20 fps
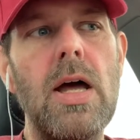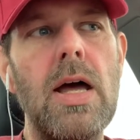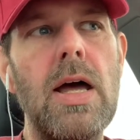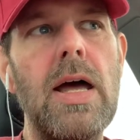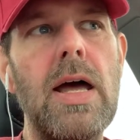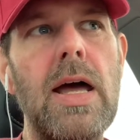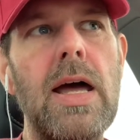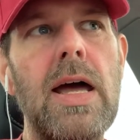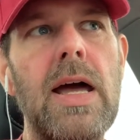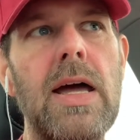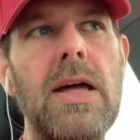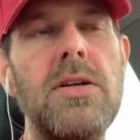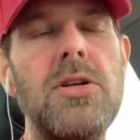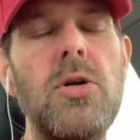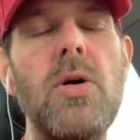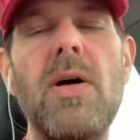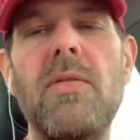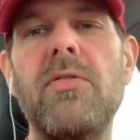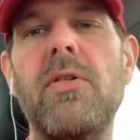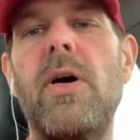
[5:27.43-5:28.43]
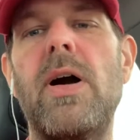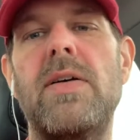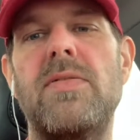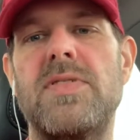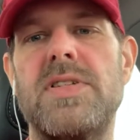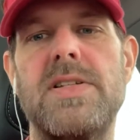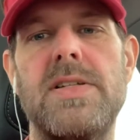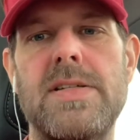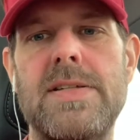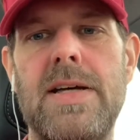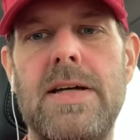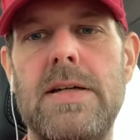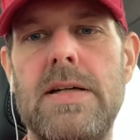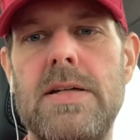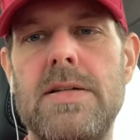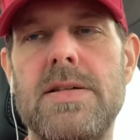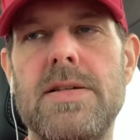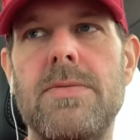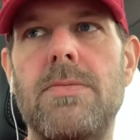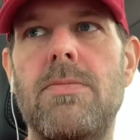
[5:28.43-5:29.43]
and you have Graves'
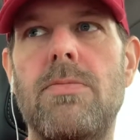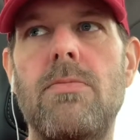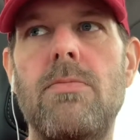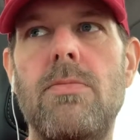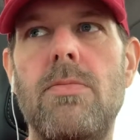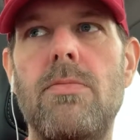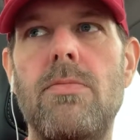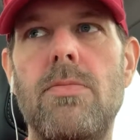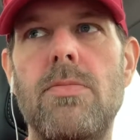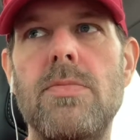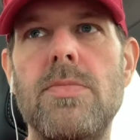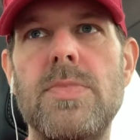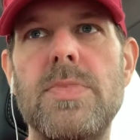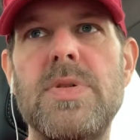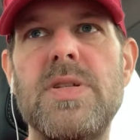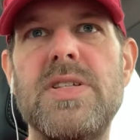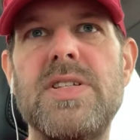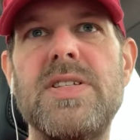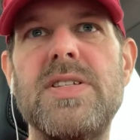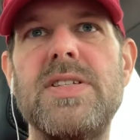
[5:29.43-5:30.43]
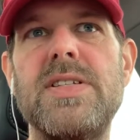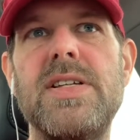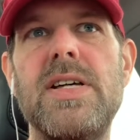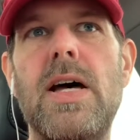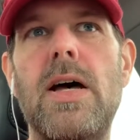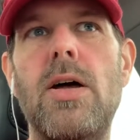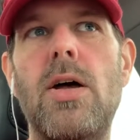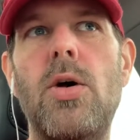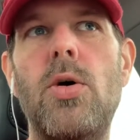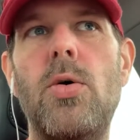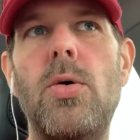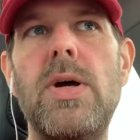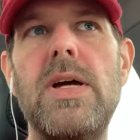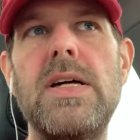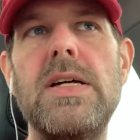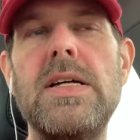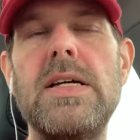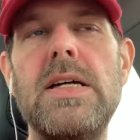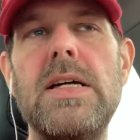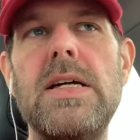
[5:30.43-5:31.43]
disease. So
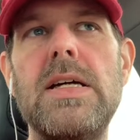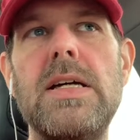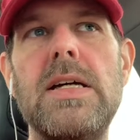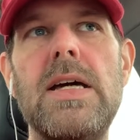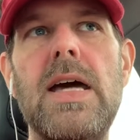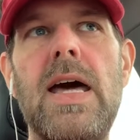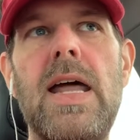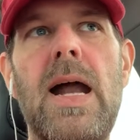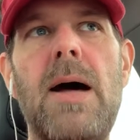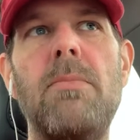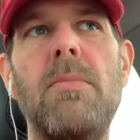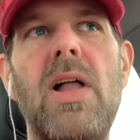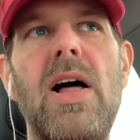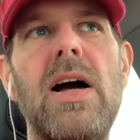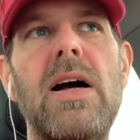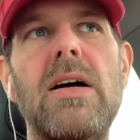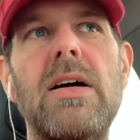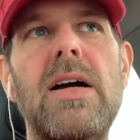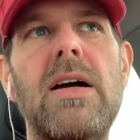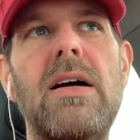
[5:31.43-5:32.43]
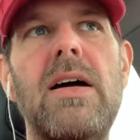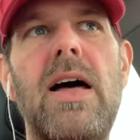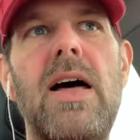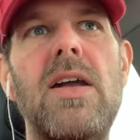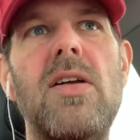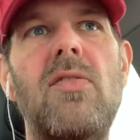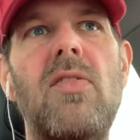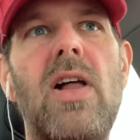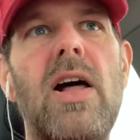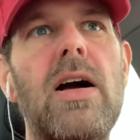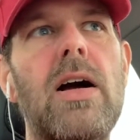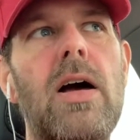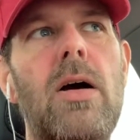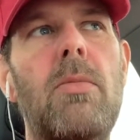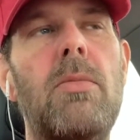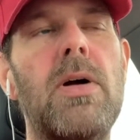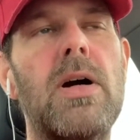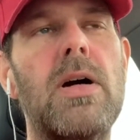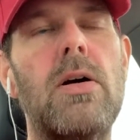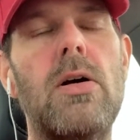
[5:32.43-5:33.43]
and I'm like, kind of like, oh
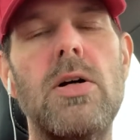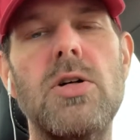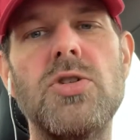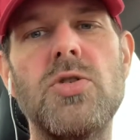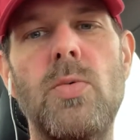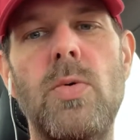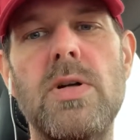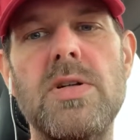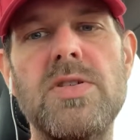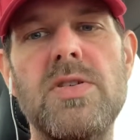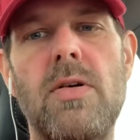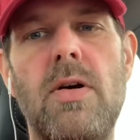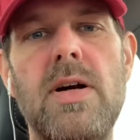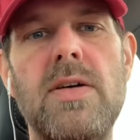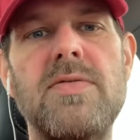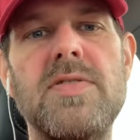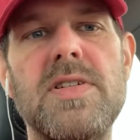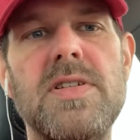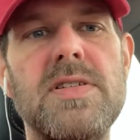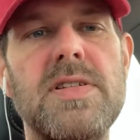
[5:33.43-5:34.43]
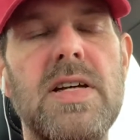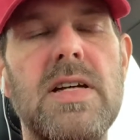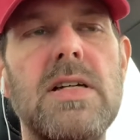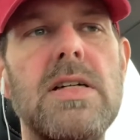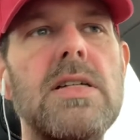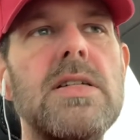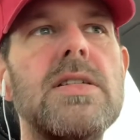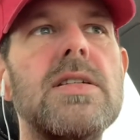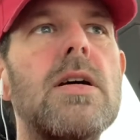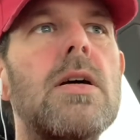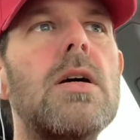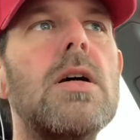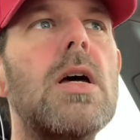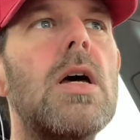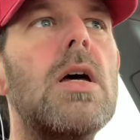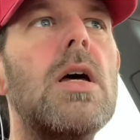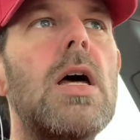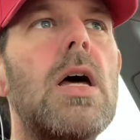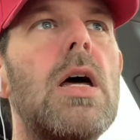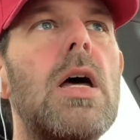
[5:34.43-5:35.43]
my gosh, what is Graves' disease?
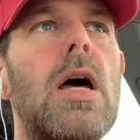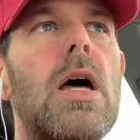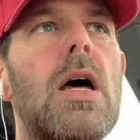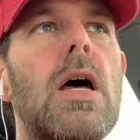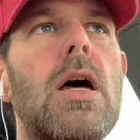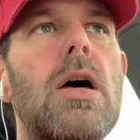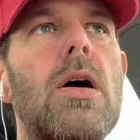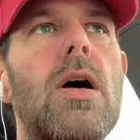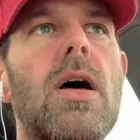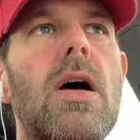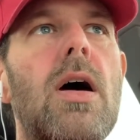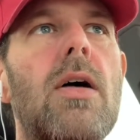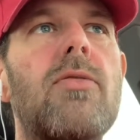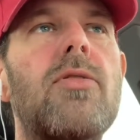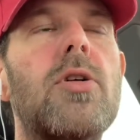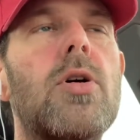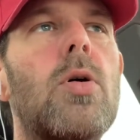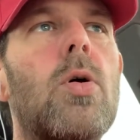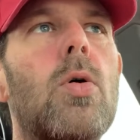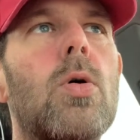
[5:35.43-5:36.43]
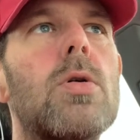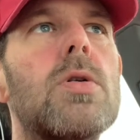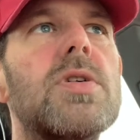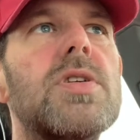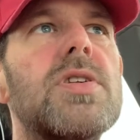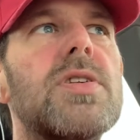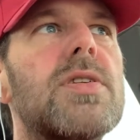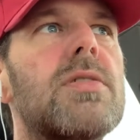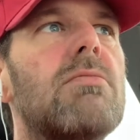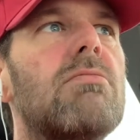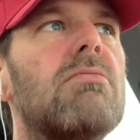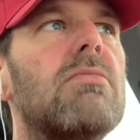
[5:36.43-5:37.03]
Of course,